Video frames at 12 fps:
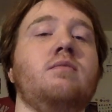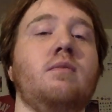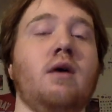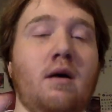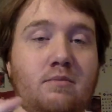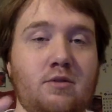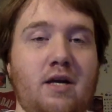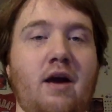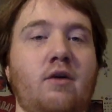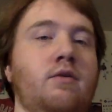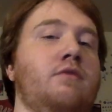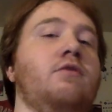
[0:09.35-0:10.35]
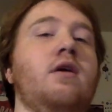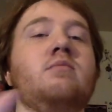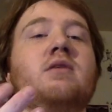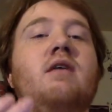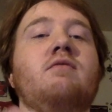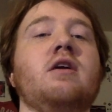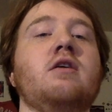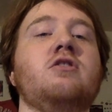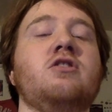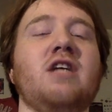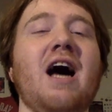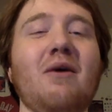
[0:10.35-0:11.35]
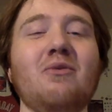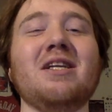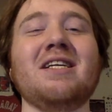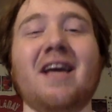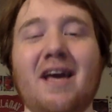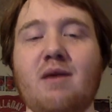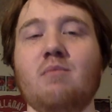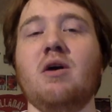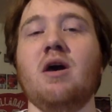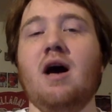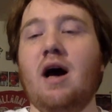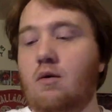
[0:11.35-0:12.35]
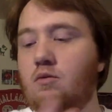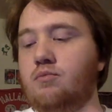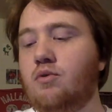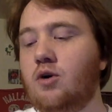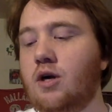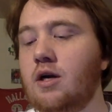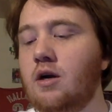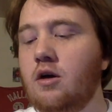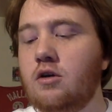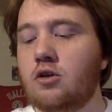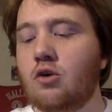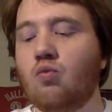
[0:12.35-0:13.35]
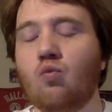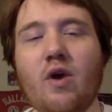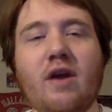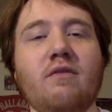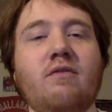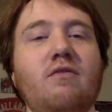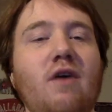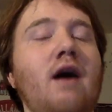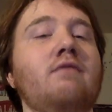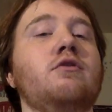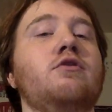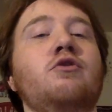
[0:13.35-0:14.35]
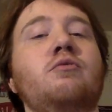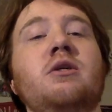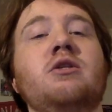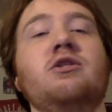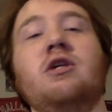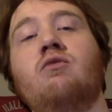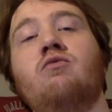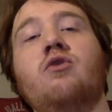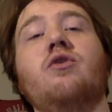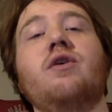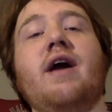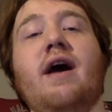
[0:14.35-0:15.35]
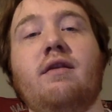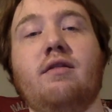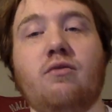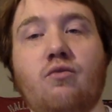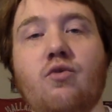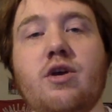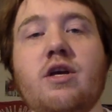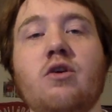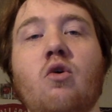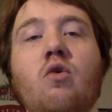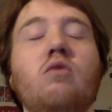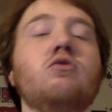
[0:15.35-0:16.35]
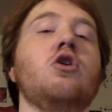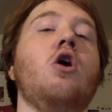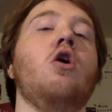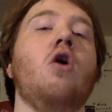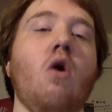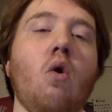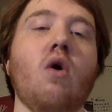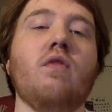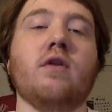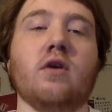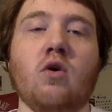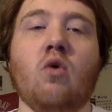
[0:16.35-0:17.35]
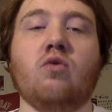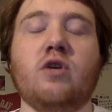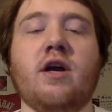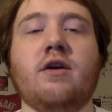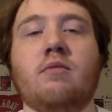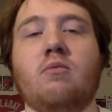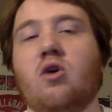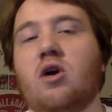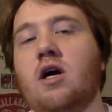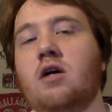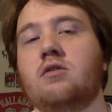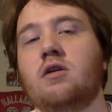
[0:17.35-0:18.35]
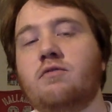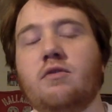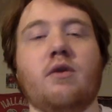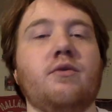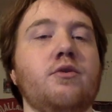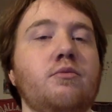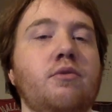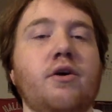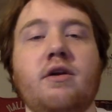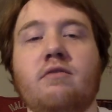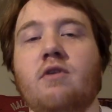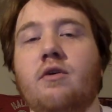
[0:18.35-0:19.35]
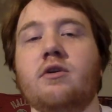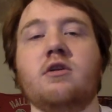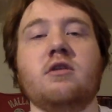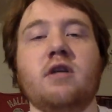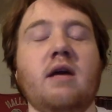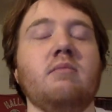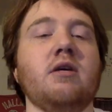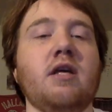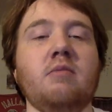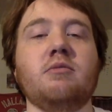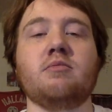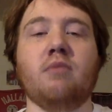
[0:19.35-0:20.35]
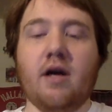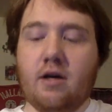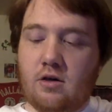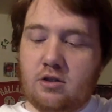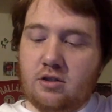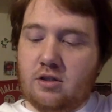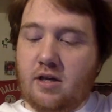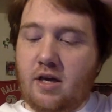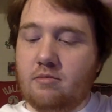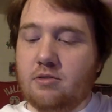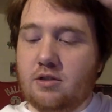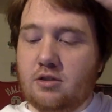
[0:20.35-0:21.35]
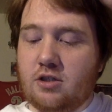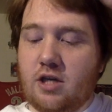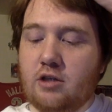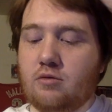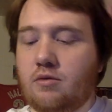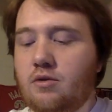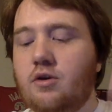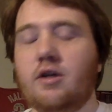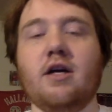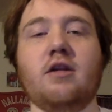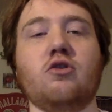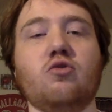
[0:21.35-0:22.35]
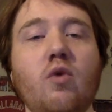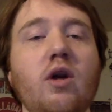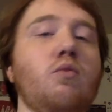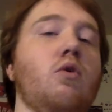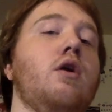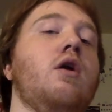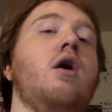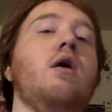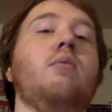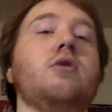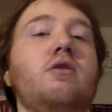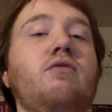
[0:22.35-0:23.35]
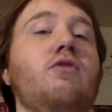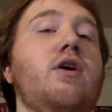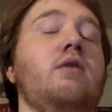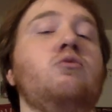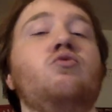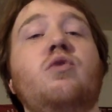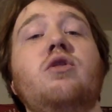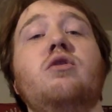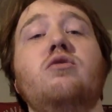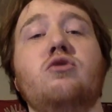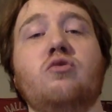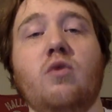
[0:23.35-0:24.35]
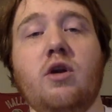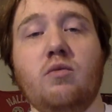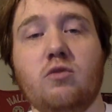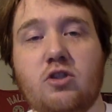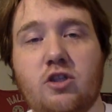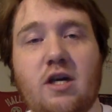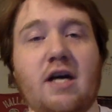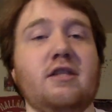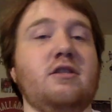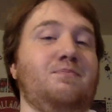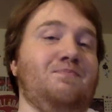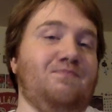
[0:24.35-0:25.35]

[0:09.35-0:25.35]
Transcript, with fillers: um, Calgary Flames having a solid game, I would put it, to win 5 to 2 because they really had three goals on the goaltender Marc-Andre Fleury, who played a very good game to keep his Blackhawks in the game as the shots were 39 to 21. But the Flames, with those 21 shots,